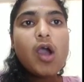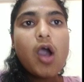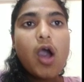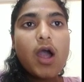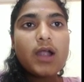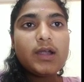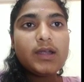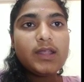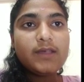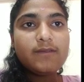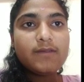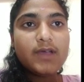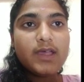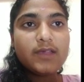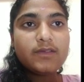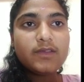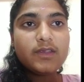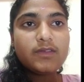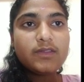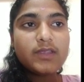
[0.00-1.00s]
all
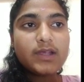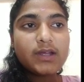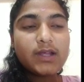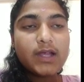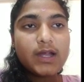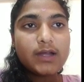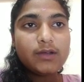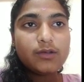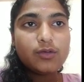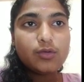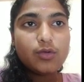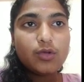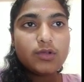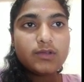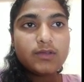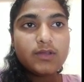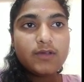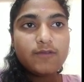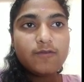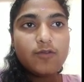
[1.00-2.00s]
devices that
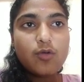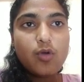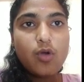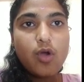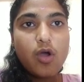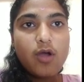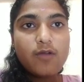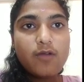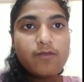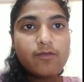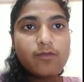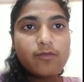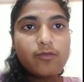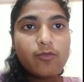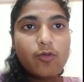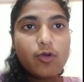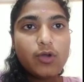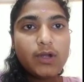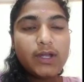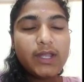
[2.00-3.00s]
controls the flow of
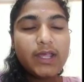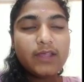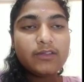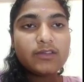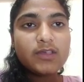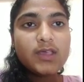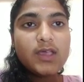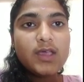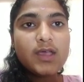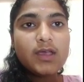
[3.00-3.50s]
voltage.